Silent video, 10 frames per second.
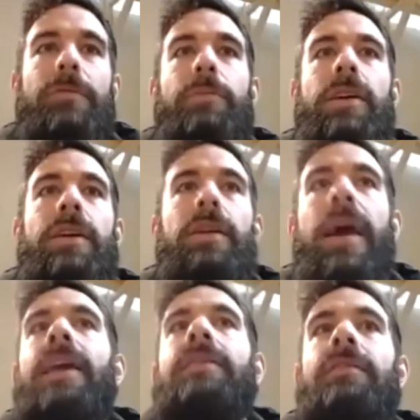be
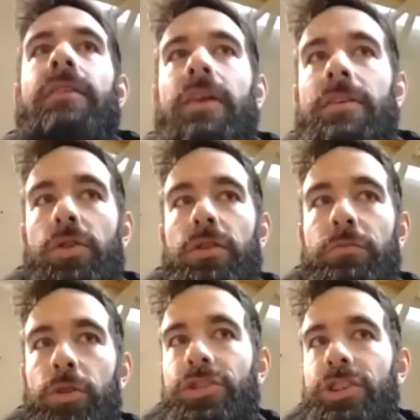in the sort of
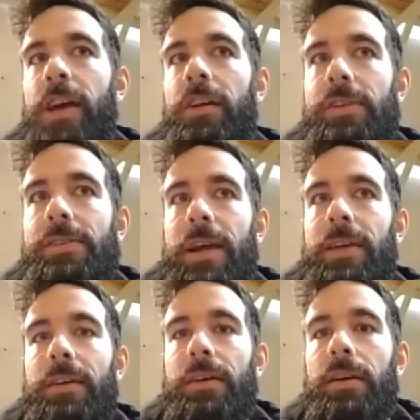more generic
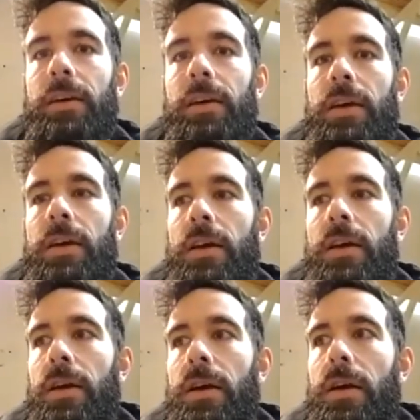setting
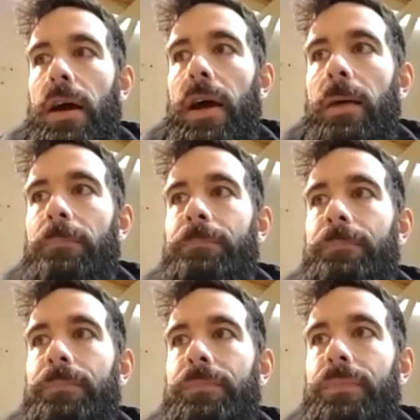um,
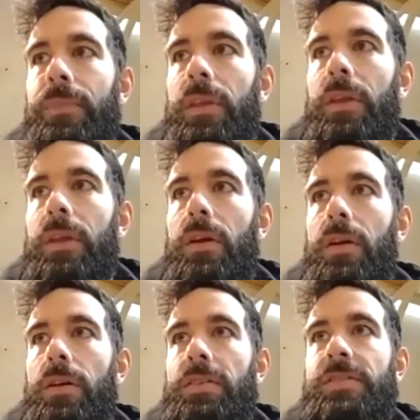
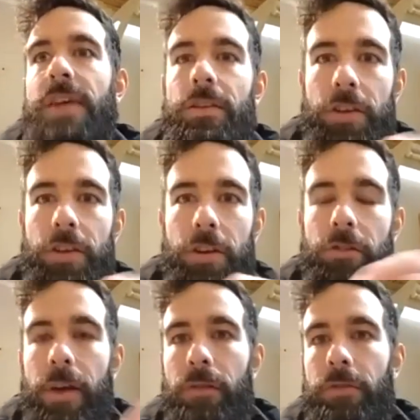centered
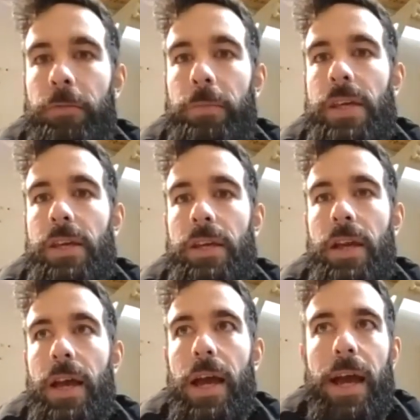around me.
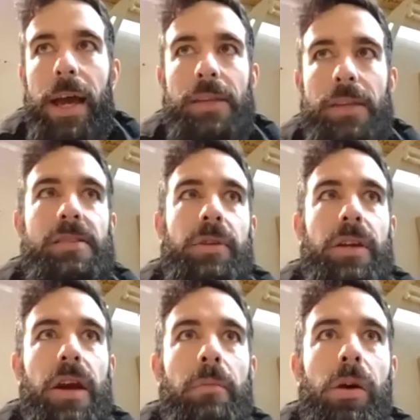It has to
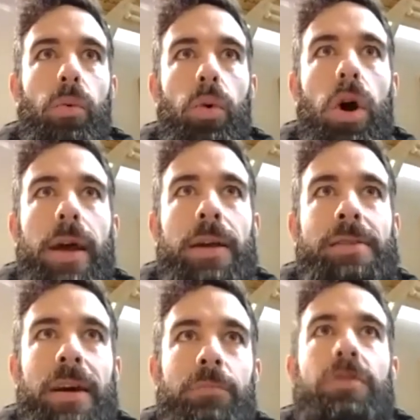be about what it is
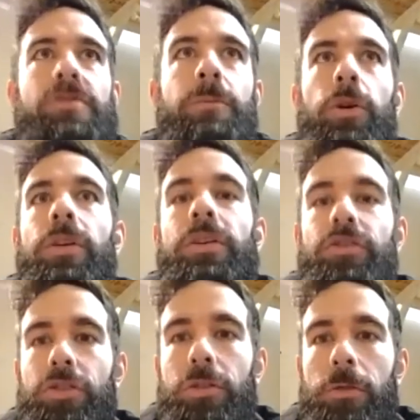I'm responding
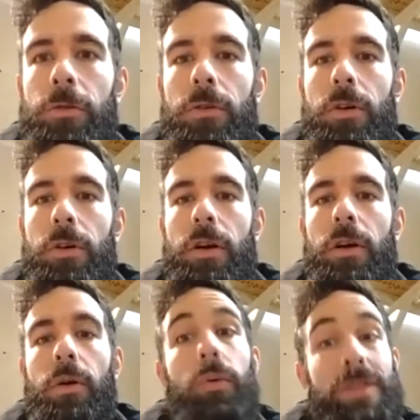to,
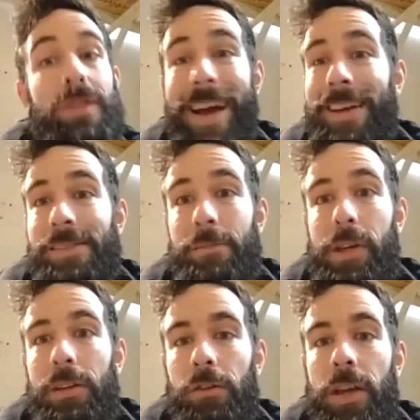which mm. has to be in
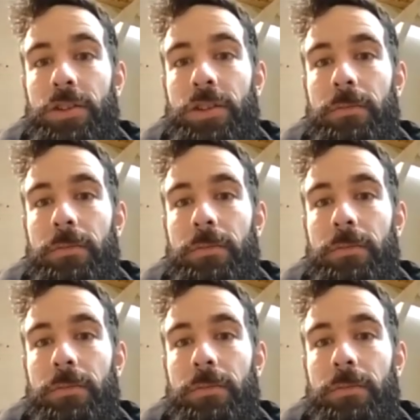location.